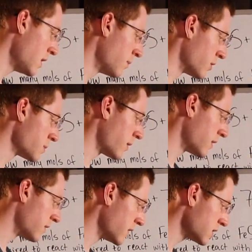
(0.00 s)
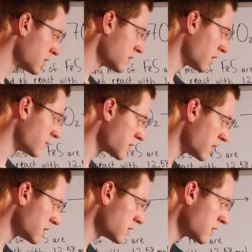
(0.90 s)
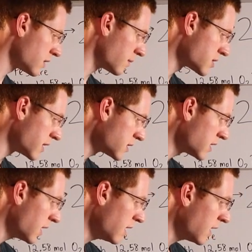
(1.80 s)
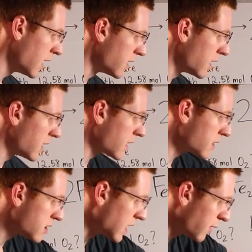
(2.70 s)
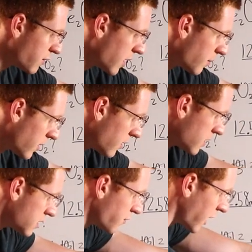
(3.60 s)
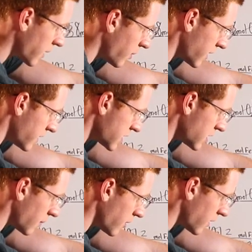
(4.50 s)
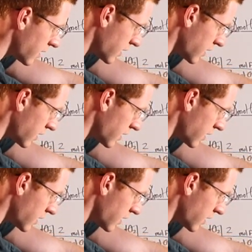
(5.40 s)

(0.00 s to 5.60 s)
multiply this times this times this, and then that saved number divided by this number